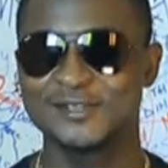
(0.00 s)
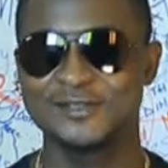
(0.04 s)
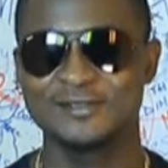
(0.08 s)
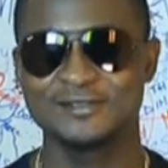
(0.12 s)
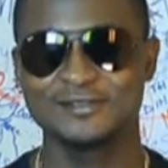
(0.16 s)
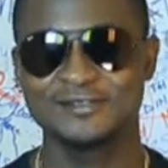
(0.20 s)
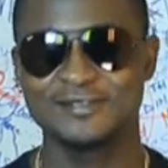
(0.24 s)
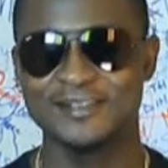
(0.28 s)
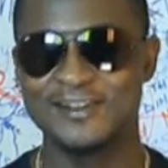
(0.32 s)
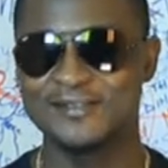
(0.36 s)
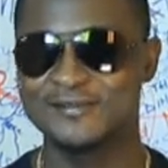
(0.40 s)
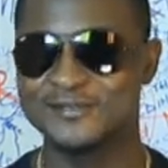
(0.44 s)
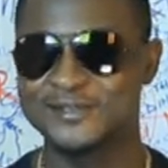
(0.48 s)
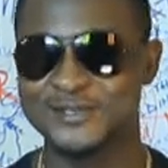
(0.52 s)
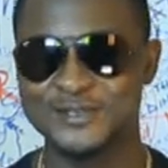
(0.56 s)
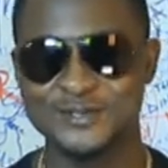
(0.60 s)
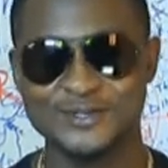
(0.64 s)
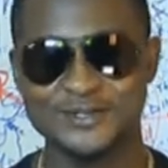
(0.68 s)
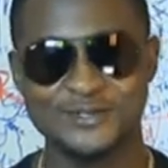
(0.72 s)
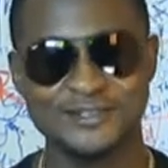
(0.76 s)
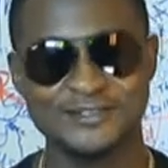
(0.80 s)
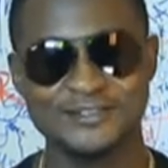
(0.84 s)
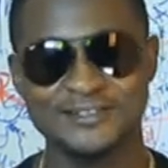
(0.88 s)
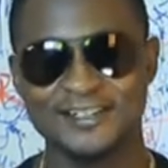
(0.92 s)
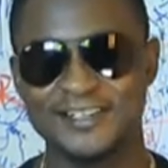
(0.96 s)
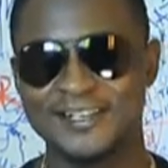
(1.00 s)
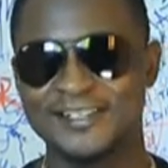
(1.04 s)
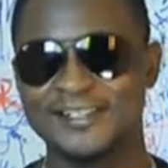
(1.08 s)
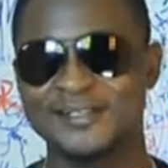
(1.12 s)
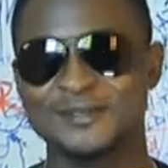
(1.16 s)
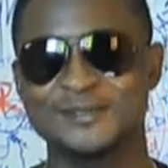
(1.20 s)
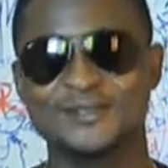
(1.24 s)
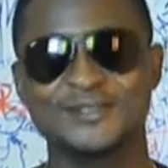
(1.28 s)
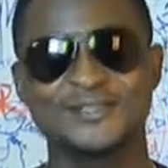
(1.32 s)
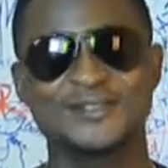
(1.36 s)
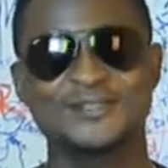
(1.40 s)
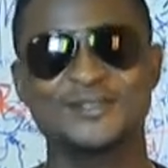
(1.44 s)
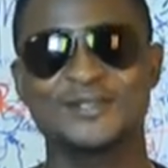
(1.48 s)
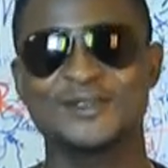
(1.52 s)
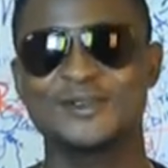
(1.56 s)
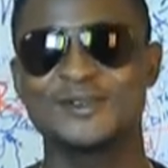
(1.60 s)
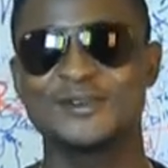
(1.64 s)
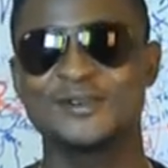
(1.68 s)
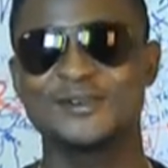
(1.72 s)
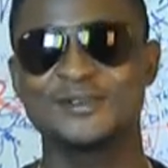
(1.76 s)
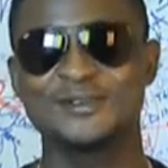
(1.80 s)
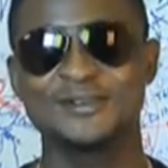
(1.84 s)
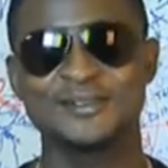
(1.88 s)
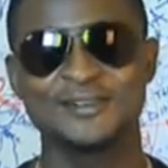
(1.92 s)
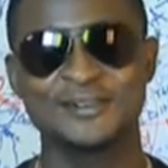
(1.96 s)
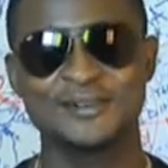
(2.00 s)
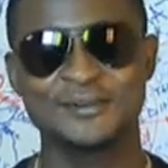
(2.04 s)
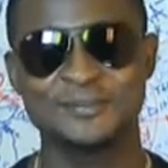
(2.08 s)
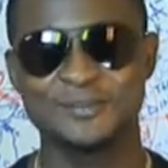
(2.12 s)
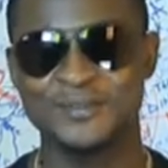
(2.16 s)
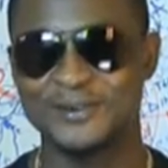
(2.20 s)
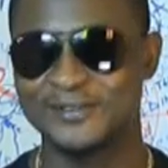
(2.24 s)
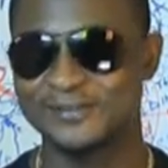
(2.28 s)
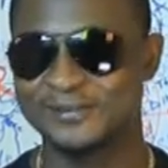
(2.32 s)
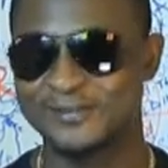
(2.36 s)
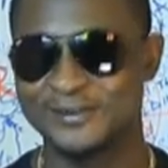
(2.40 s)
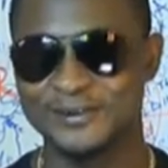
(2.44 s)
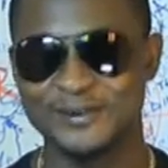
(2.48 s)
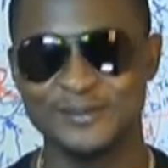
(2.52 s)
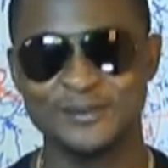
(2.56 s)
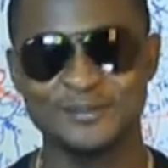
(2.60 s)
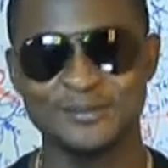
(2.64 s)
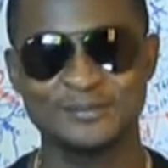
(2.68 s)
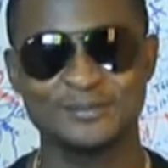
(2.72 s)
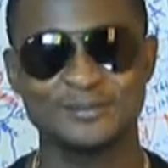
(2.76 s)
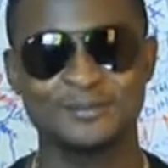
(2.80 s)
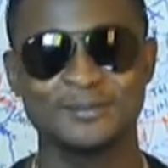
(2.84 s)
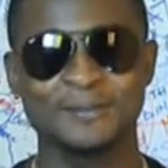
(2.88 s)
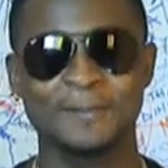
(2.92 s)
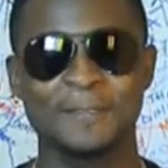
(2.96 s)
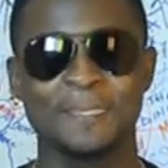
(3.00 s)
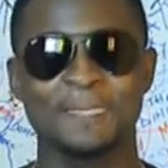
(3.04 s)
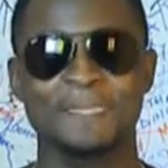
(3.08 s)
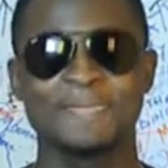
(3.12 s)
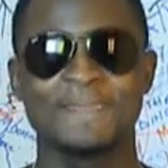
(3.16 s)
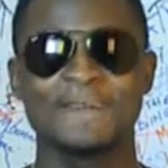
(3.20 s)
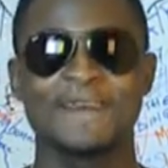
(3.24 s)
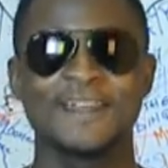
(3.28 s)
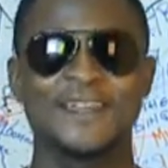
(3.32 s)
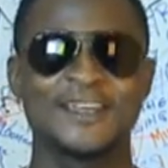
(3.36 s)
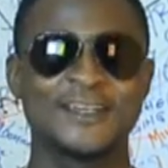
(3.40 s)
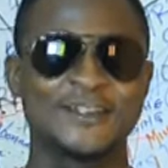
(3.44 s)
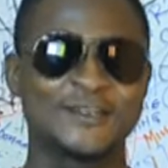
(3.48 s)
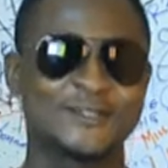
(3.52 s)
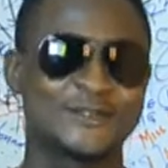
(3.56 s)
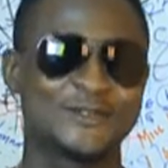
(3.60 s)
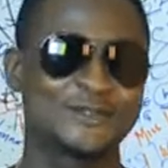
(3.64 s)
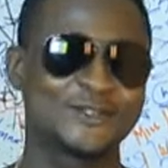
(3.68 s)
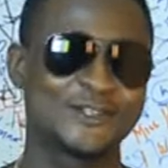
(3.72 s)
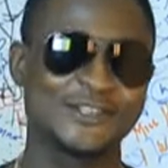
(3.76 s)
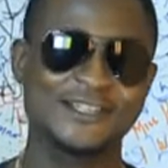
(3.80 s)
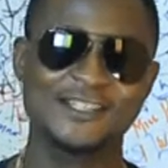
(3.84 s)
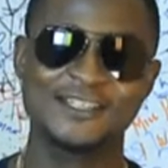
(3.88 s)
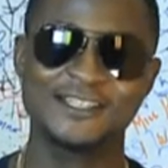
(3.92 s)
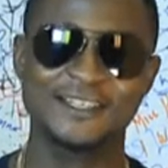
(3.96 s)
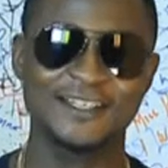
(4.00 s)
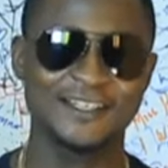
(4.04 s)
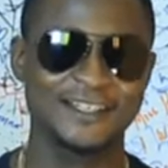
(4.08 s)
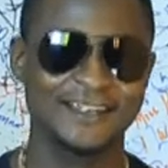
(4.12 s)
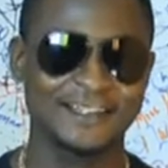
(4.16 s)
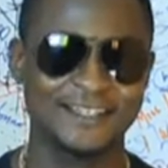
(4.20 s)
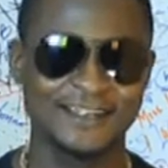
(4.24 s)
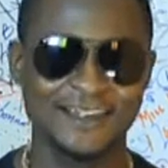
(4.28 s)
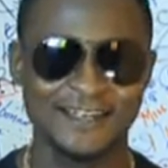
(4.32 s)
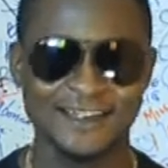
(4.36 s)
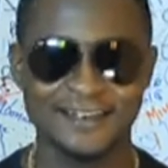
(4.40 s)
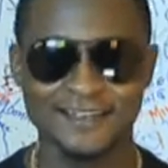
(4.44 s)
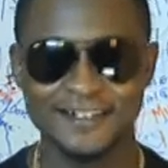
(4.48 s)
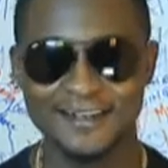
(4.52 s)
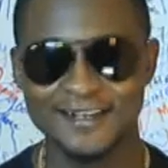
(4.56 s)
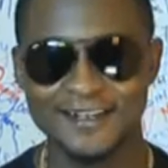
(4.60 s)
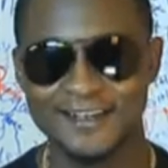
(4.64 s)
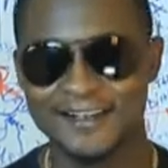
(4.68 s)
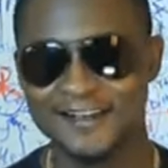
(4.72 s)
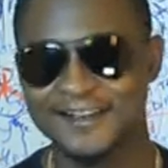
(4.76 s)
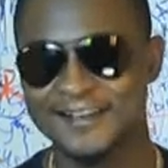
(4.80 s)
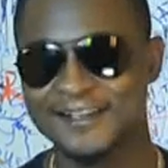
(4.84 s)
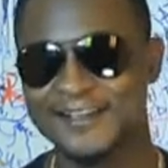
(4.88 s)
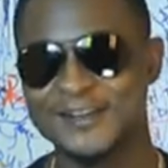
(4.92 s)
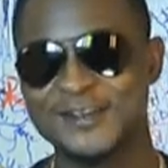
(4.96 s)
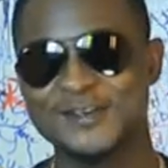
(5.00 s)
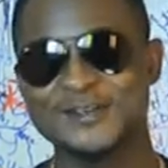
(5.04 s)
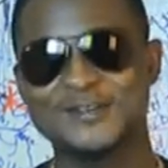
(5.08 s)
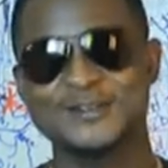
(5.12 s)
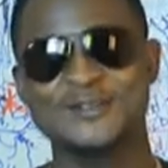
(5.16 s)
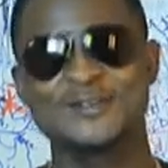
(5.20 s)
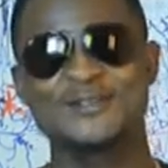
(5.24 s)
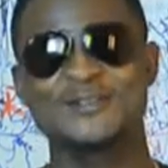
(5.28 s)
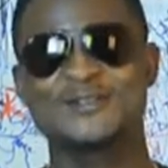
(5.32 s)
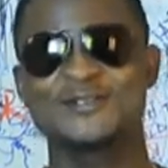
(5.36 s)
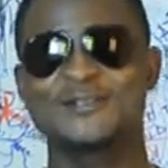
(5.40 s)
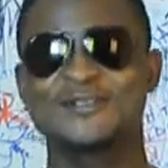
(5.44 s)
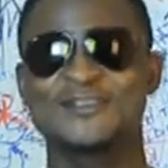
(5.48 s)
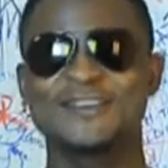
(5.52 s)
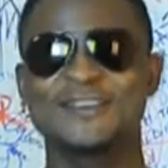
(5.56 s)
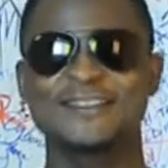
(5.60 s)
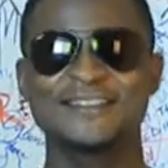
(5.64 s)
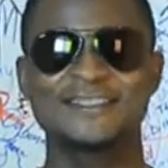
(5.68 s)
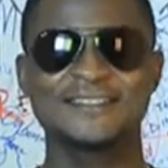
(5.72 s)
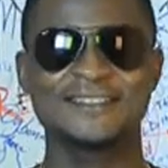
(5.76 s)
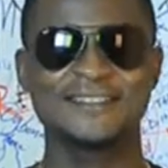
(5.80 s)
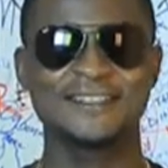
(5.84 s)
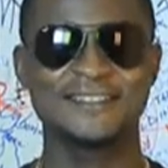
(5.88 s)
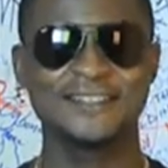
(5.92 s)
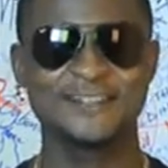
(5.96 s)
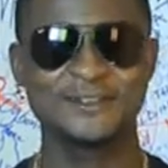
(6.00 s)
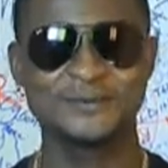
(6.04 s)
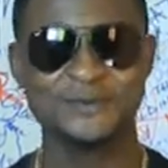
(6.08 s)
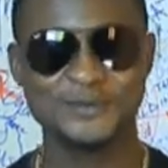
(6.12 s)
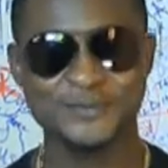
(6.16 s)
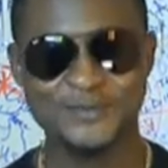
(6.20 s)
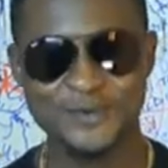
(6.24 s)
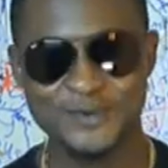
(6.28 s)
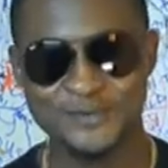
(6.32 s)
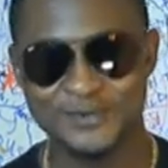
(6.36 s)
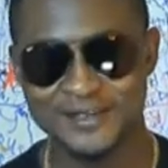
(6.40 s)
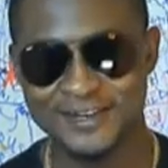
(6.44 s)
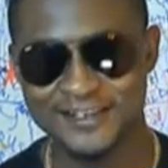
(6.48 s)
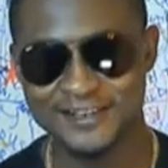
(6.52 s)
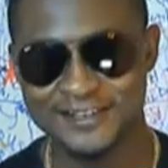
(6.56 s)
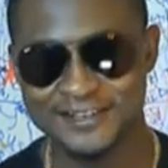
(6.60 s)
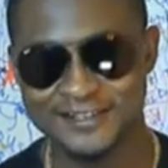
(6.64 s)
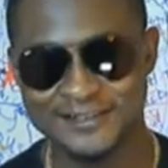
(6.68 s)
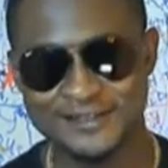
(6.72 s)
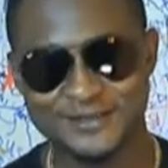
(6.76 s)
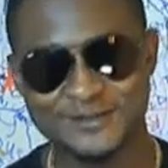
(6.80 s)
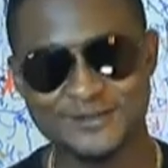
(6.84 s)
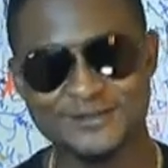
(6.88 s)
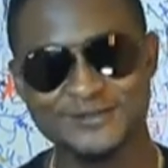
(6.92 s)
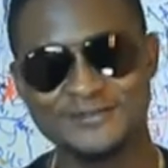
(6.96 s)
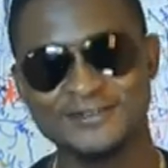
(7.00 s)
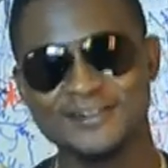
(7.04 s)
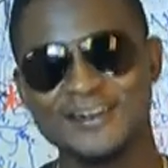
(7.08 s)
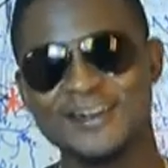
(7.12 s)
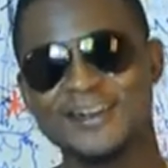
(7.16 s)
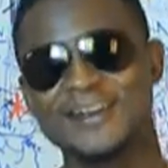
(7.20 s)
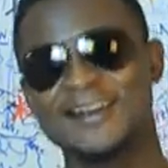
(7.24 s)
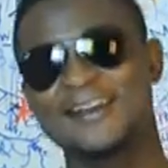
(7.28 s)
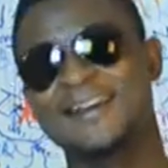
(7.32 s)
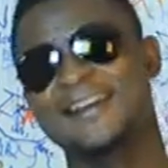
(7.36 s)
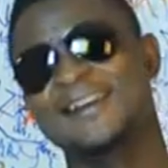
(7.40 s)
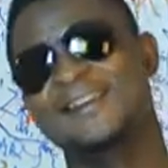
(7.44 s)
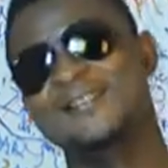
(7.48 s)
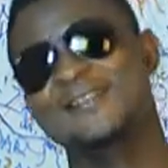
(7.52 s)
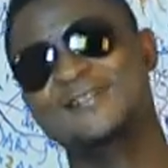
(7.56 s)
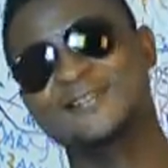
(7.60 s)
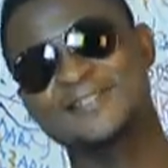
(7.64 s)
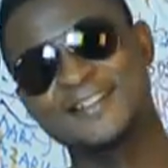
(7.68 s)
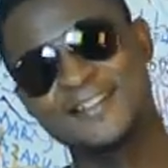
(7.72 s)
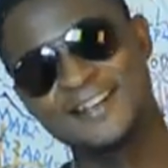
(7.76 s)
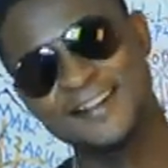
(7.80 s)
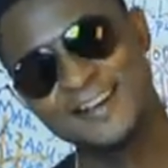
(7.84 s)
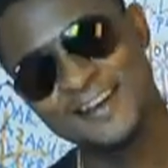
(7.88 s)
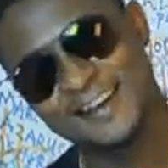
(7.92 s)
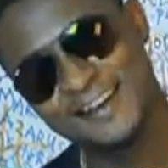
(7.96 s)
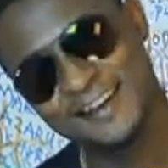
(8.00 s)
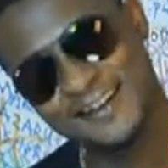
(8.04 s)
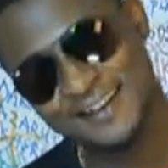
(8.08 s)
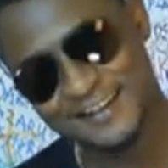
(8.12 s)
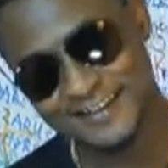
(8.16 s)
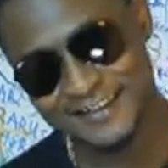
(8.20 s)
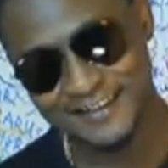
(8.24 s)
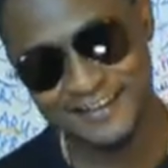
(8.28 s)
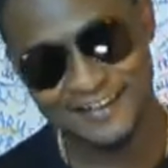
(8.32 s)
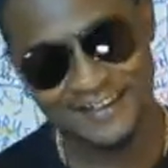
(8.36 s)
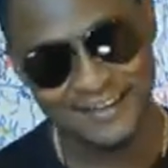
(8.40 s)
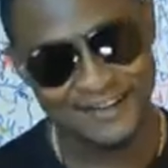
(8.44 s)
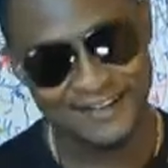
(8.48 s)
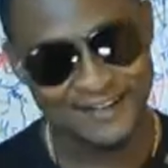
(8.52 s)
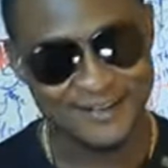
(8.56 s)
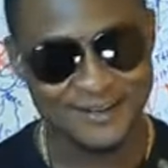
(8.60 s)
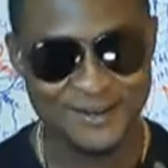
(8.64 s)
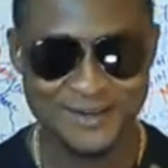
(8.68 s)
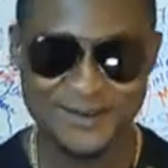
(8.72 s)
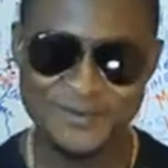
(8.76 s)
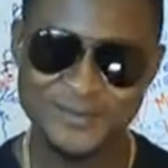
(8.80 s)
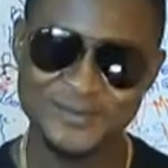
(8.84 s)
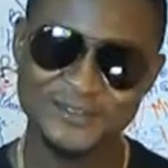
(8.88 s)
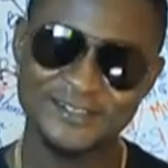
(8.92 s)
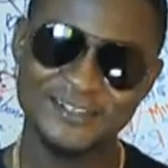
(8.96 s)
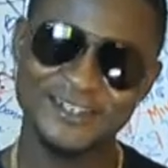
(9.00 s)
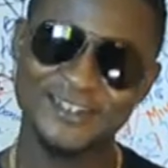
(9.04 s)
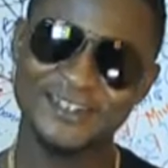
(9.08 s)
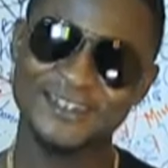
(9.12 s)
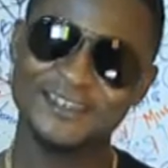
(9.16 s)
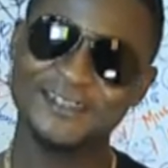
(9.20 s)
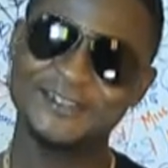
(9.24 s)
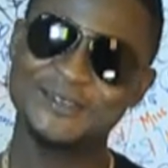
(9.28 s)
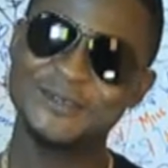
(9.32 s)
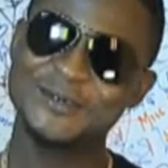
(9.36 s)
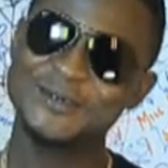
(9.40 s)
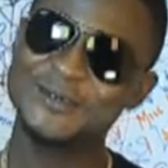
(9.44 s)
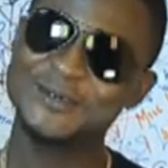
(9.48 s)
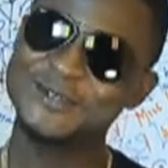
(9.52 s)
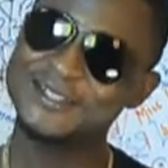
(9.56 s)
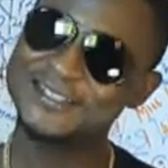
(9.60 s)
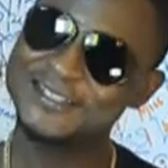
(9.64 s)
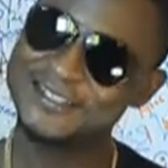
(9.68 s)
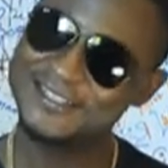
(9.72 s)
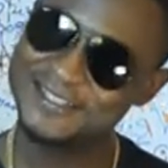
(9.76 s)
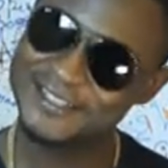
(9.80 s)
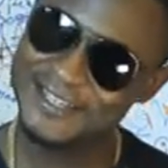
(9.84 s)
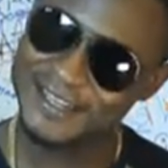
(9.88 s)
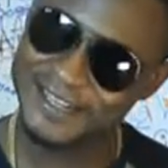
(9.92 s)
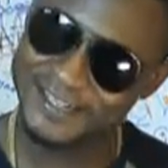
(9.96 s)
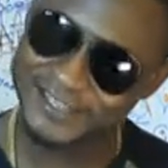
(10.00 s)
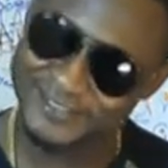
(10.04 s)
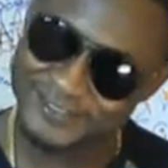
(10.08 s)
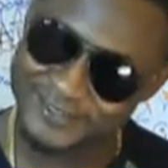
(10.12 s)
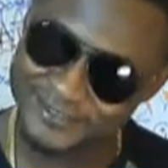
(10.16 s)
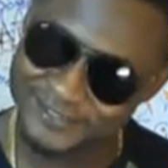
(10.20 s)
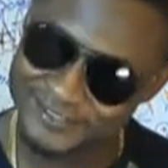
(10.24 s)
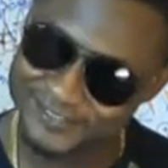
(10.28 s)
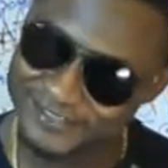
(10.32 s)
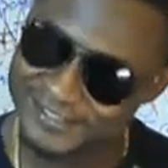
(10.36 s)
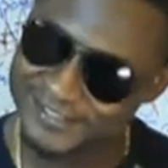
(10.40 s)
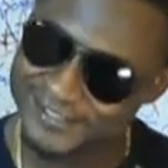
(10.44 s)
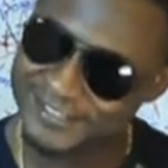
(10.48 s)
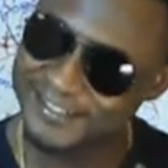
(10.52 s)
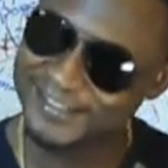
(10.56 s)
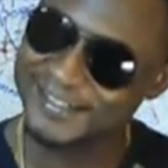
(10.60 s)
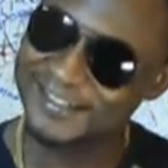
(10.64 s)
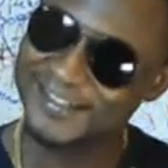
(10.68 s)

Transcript: you know, every social night he would just go perform, you know, just sing, and girls would go crazy. He was popular in school. I was like, come on, like, what's this guy doing?